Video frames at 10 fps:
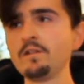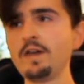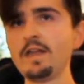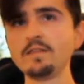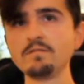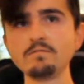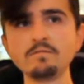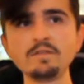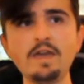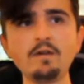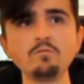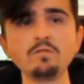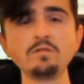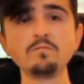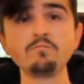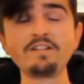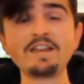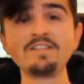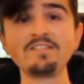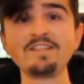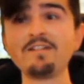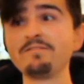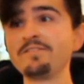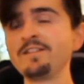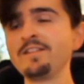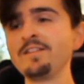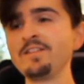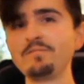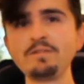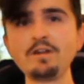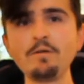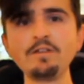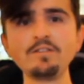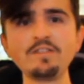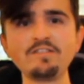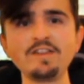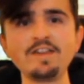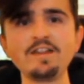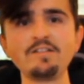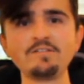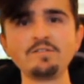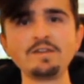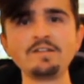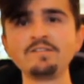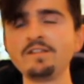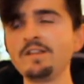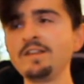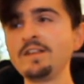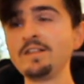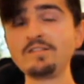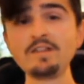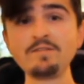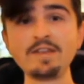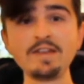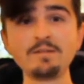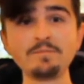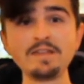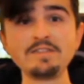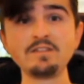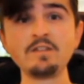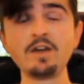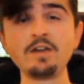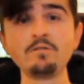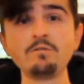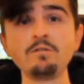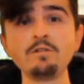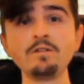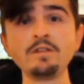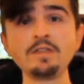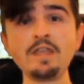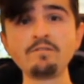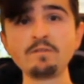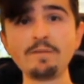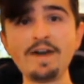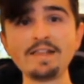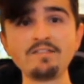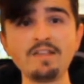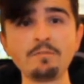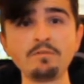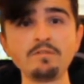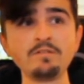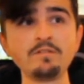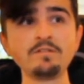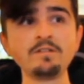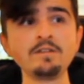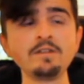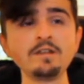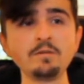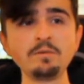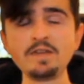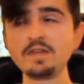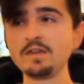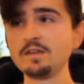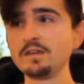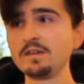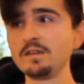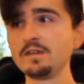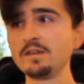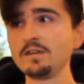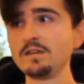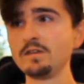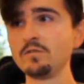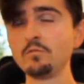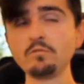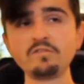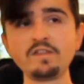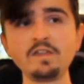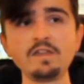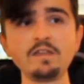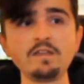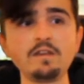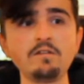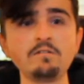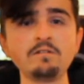and, yeah, all the brilliant stuff that's been going on this year, last 2 years. Just living in complete denial. Nothing bad has happened. Complete normalcy, you know,